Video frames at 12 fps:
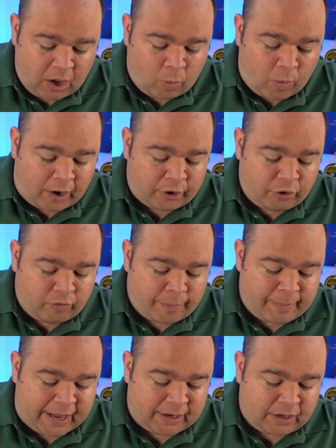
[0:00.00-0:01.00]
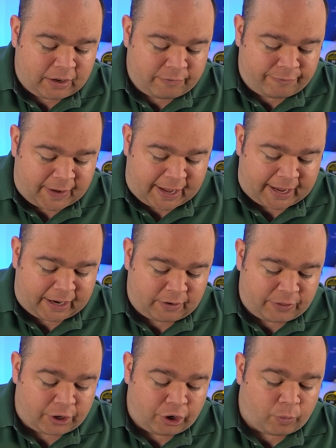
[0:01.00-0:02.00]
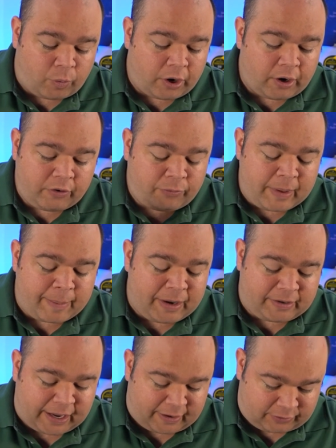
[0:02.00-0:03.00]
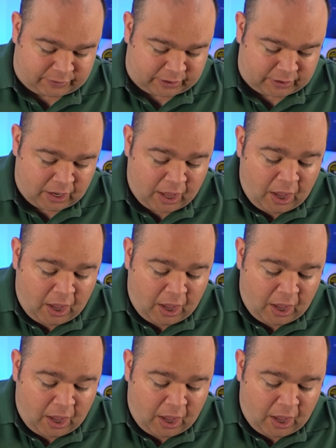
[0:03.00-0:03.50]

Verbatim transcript: while you remain confined, that your words may be tested,